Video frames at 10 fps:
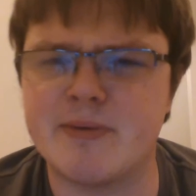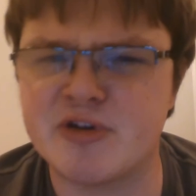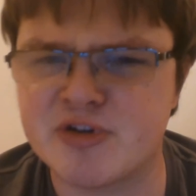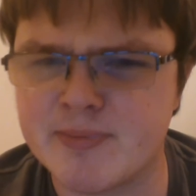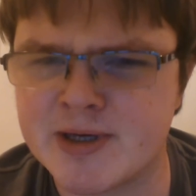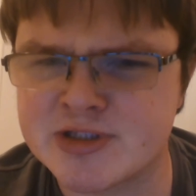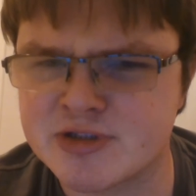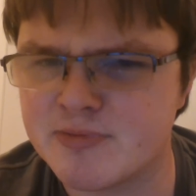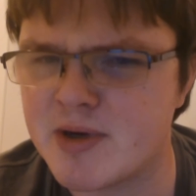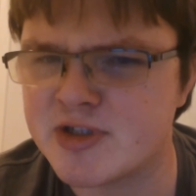mention
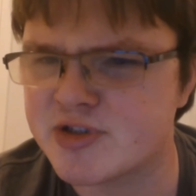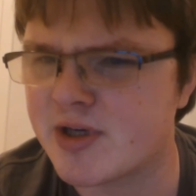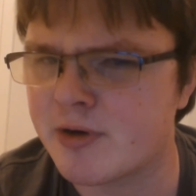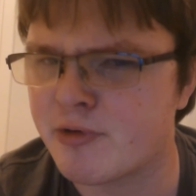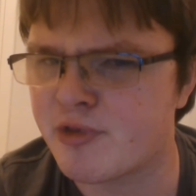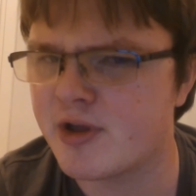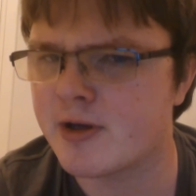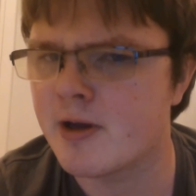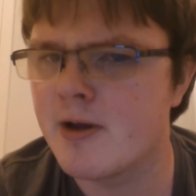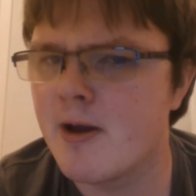masturbation, I don't
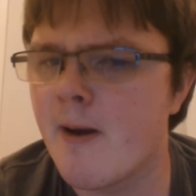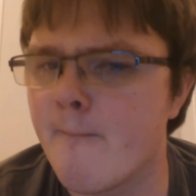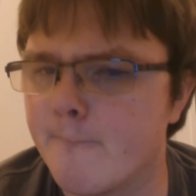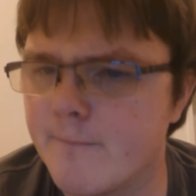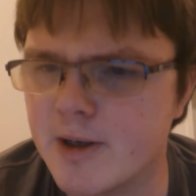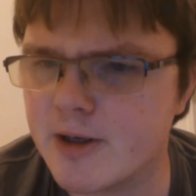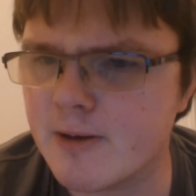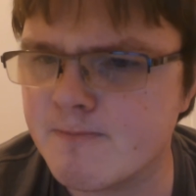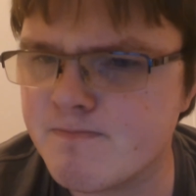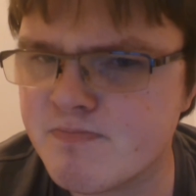think,
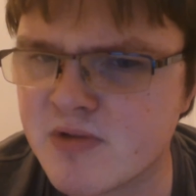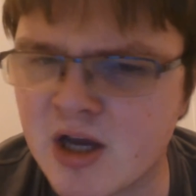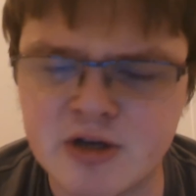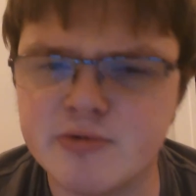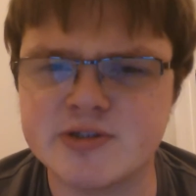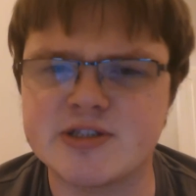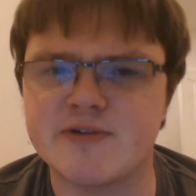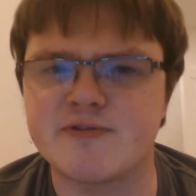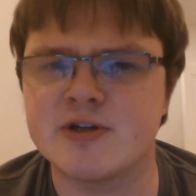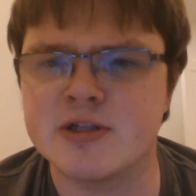but I know it
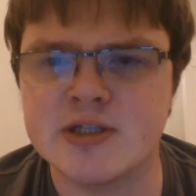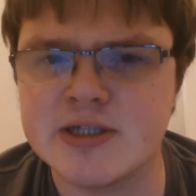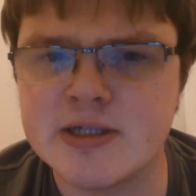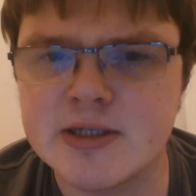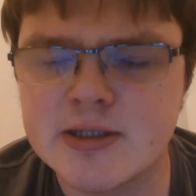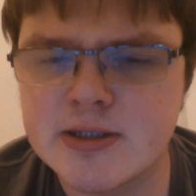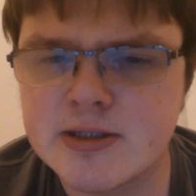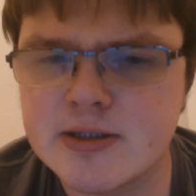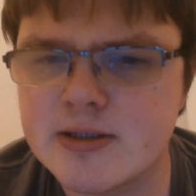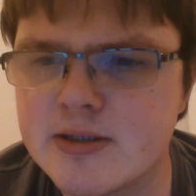definitely
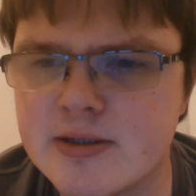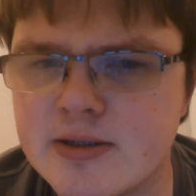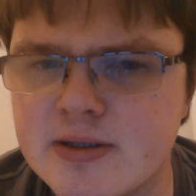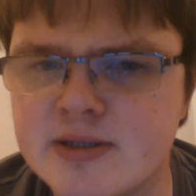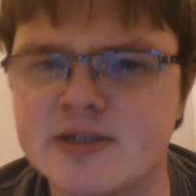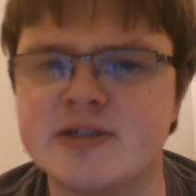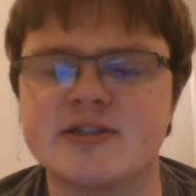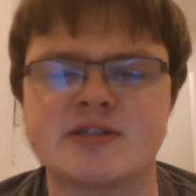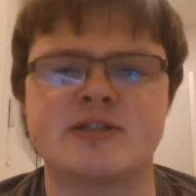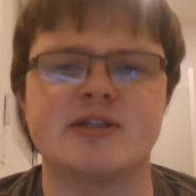
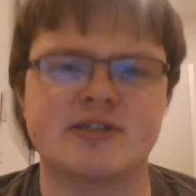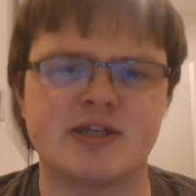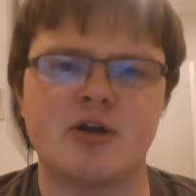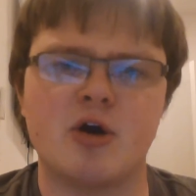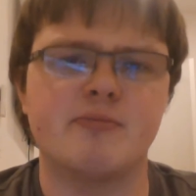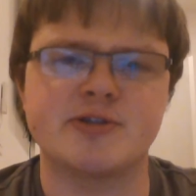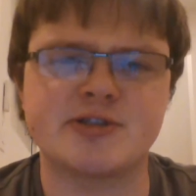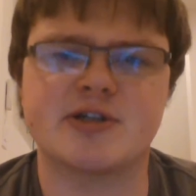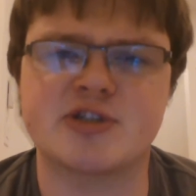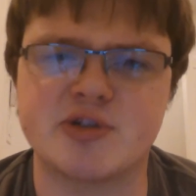says that
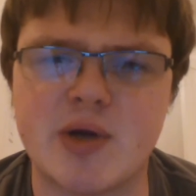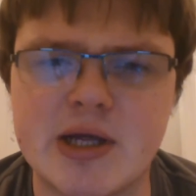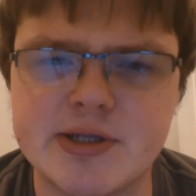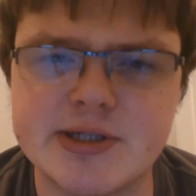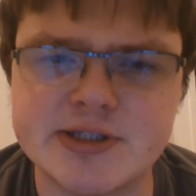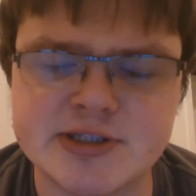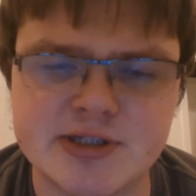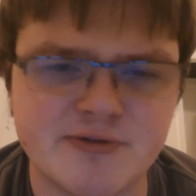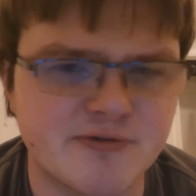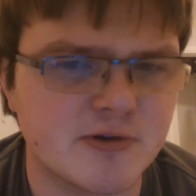homosexuality is
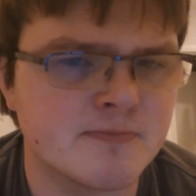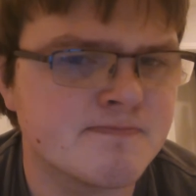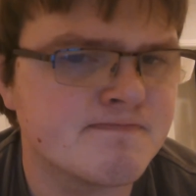sinful.